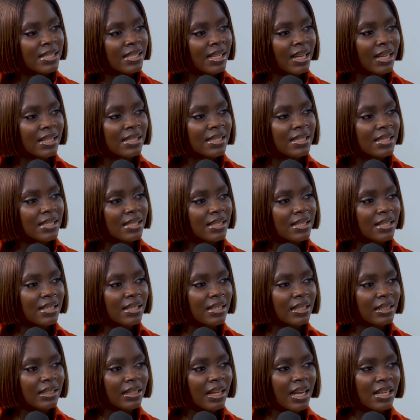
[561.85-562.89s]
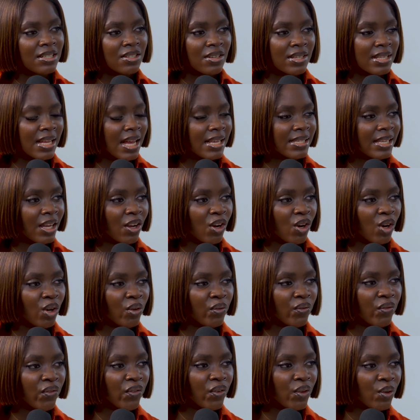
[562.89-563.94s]
that just has a
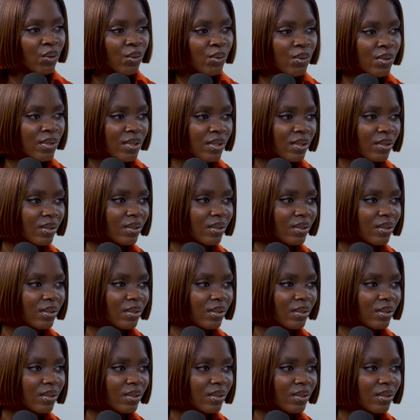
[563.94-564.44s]
confused